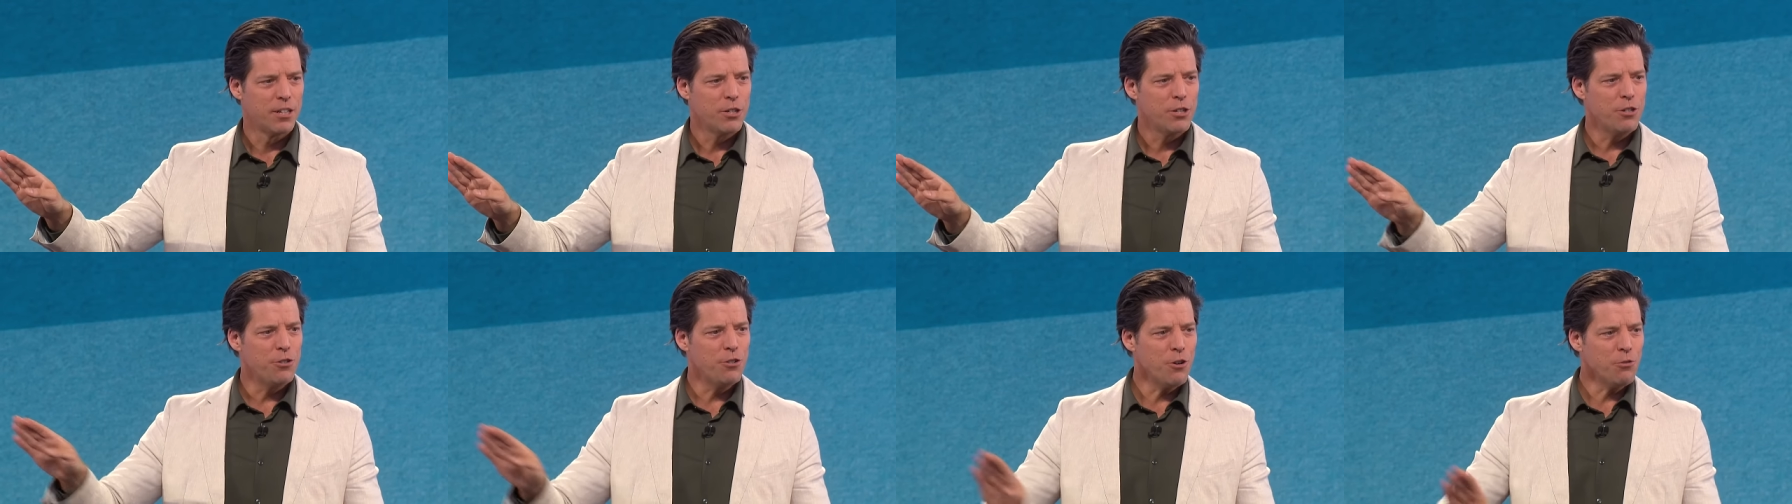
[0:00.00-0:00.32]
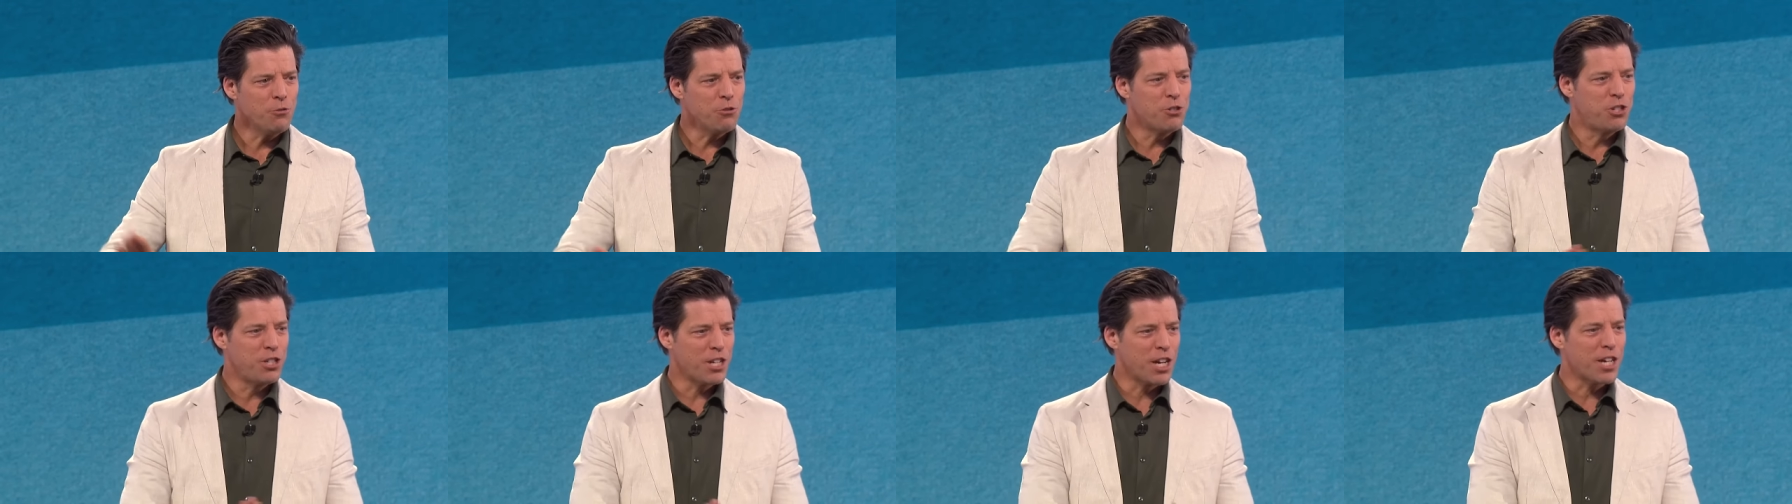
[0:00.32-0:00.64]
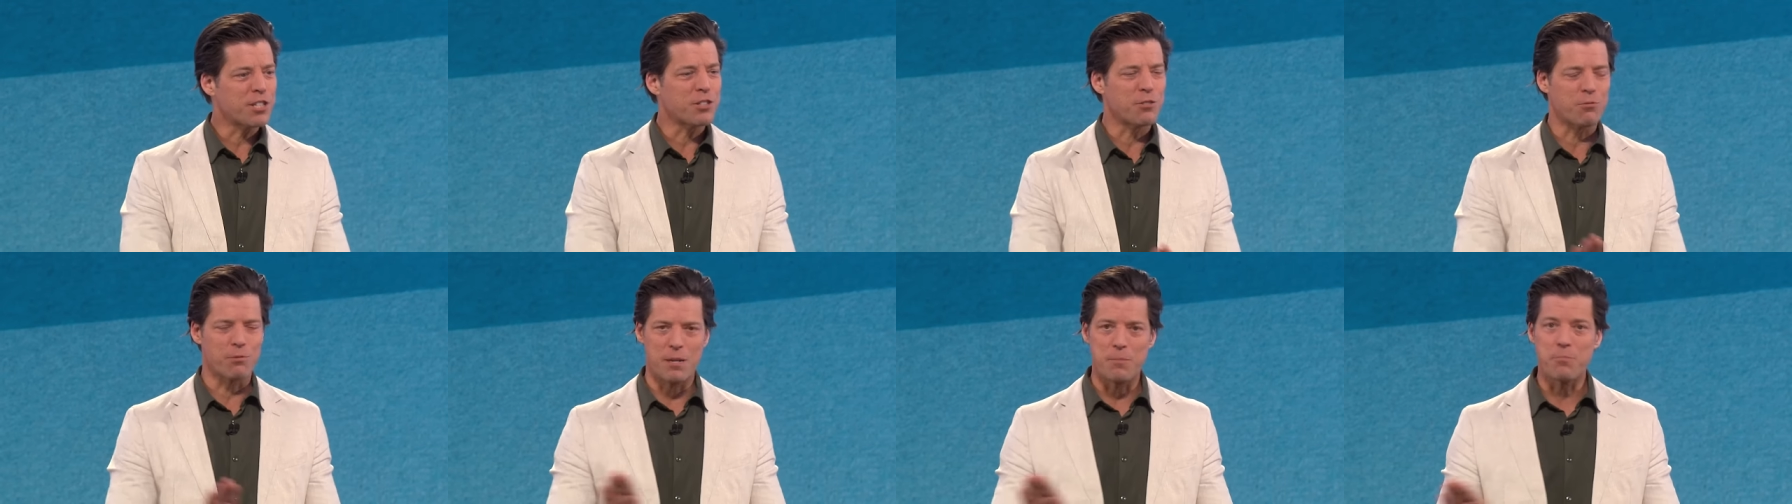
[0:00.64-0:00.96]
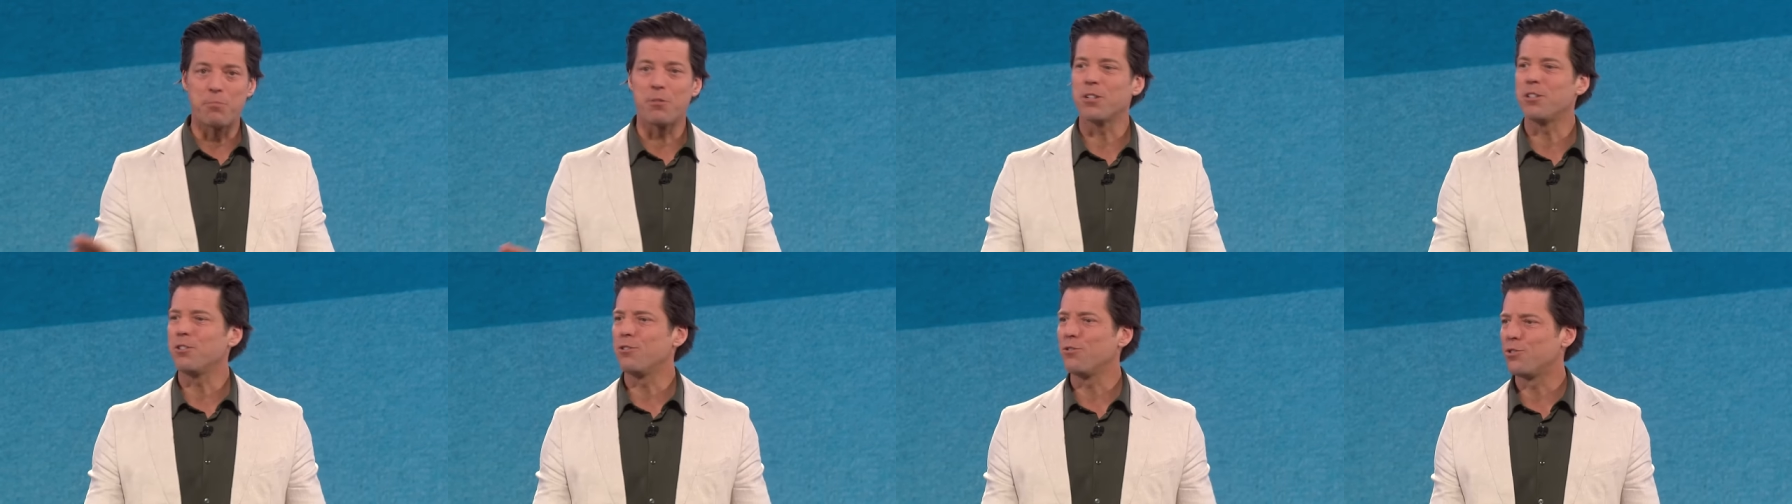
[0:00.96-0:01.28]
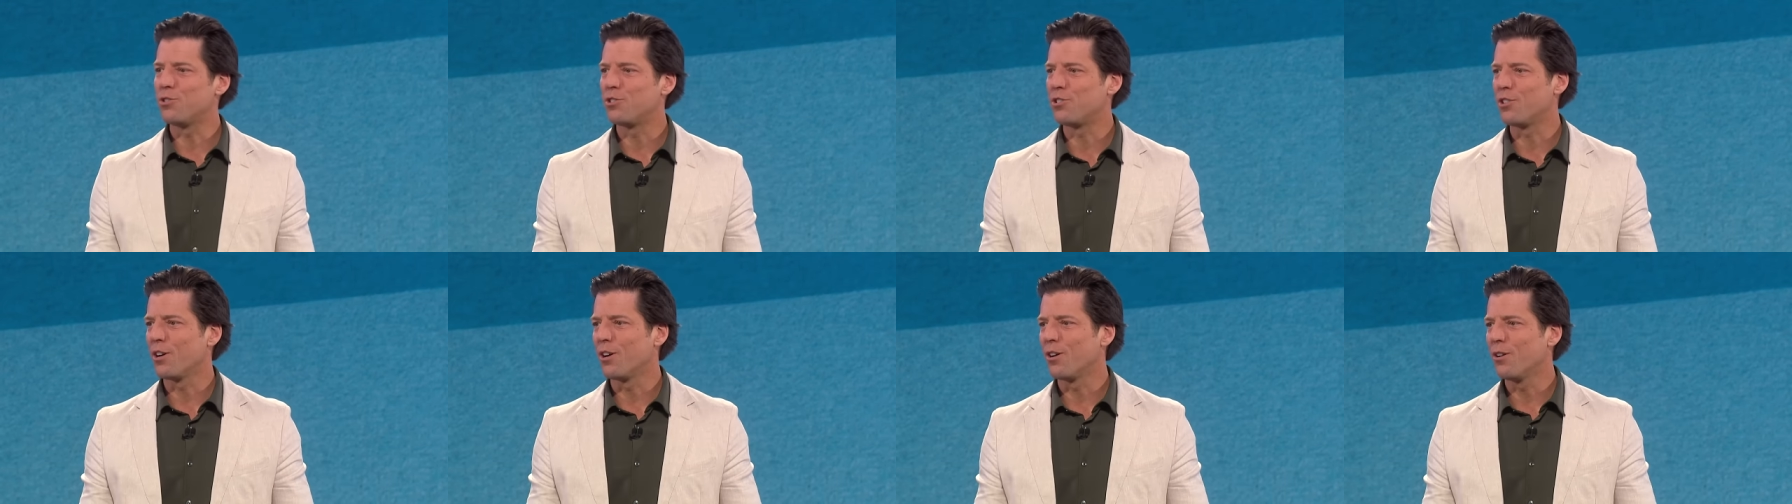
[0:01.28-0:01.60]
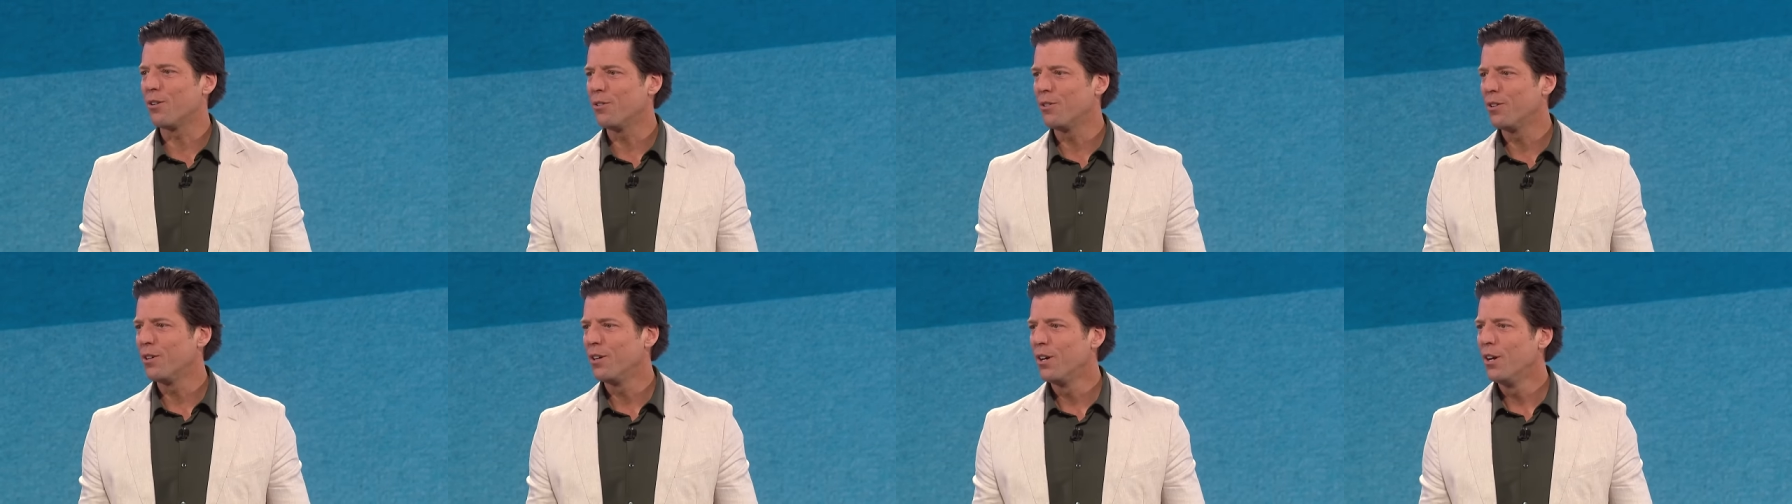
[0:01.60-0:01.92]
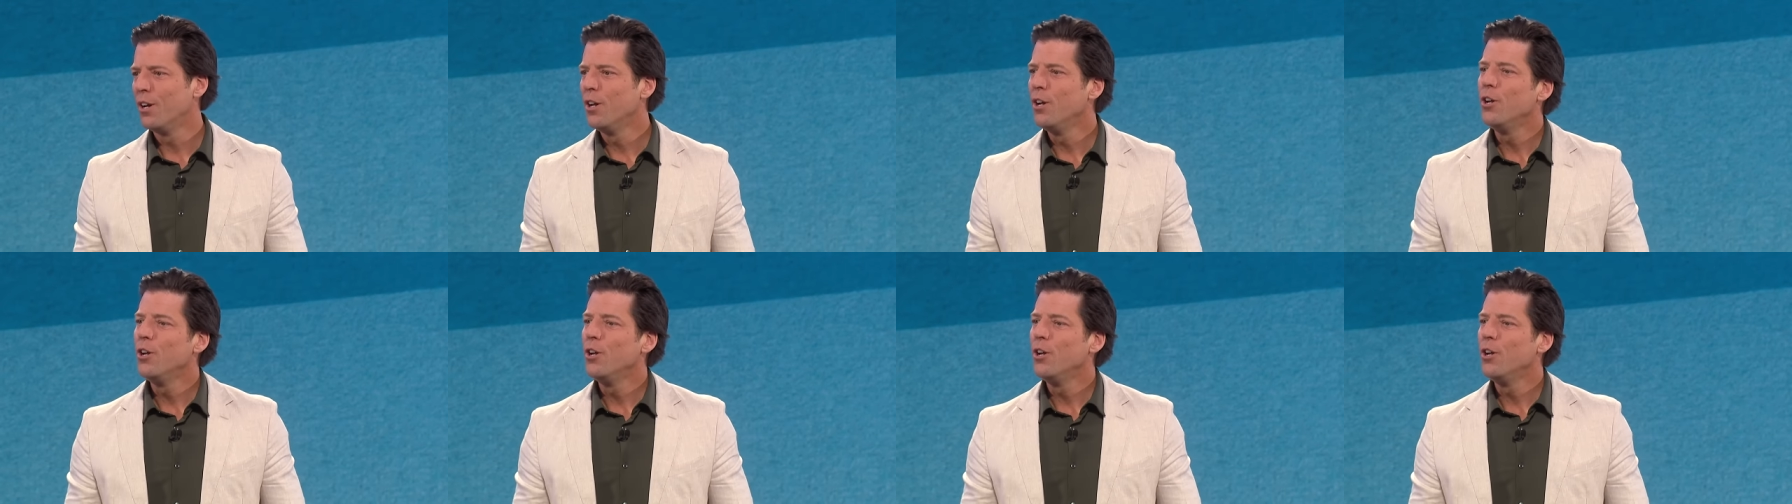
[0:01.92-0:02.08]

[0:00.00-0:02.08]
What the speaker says: You don't just reap what you sow.